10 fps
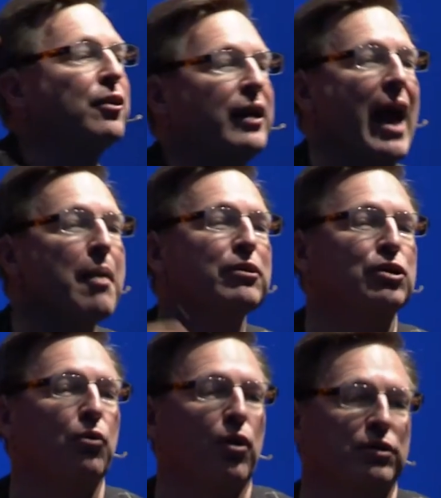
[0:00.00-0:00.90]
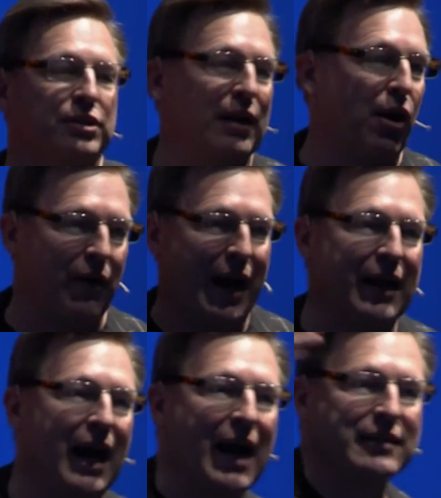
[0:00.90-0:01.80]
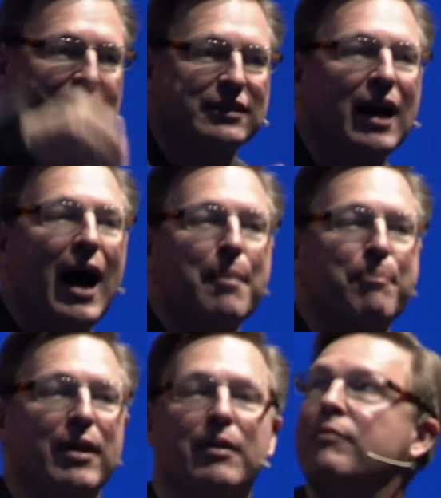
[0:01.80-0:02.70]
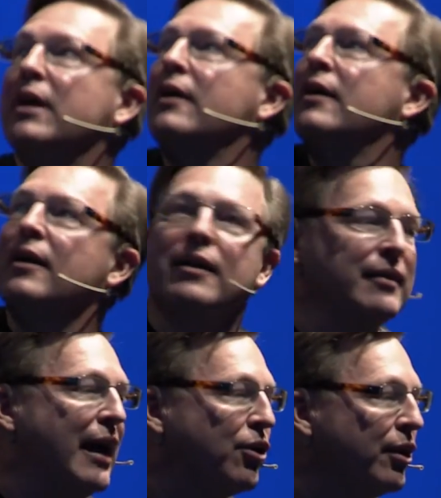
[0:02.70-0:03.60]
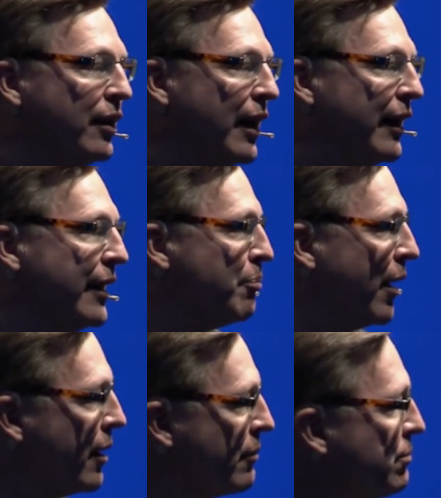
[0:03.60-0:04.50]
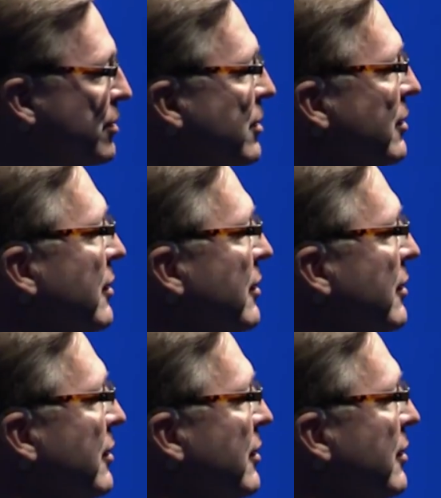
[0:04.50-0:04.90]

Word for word: and Gamble's of the world said, all right, guys, let's copy them. They couldn't get any pumps.